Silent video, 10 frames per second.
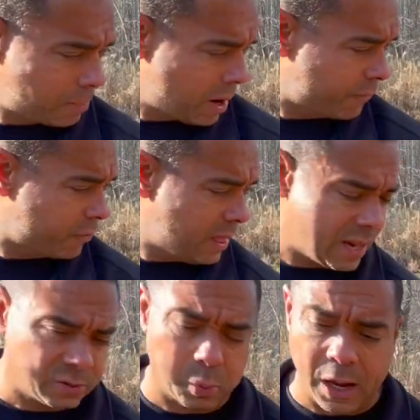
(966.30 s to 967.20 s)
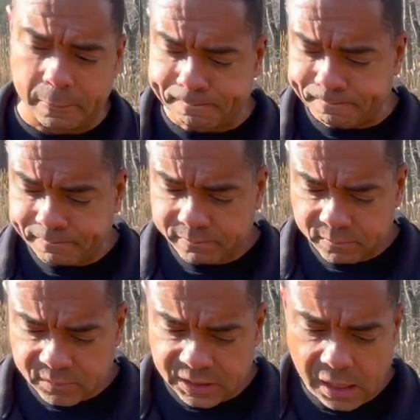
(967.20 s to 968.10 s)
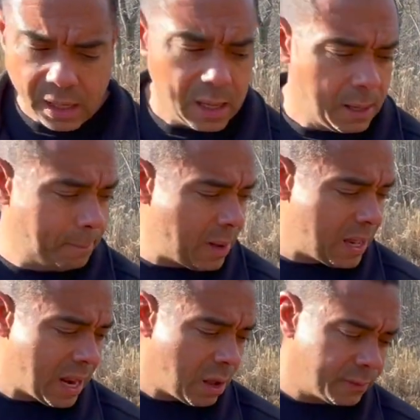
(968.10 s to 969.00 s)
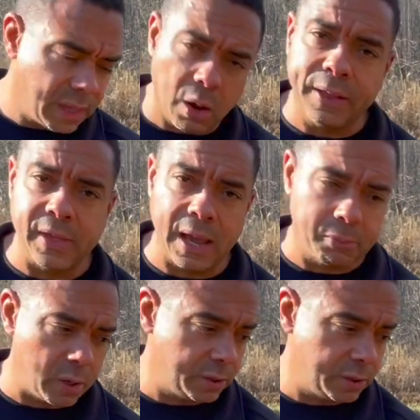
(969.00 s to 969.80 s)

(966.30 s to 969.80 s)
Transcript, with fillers: bear for that as well. But the only thing I'm going to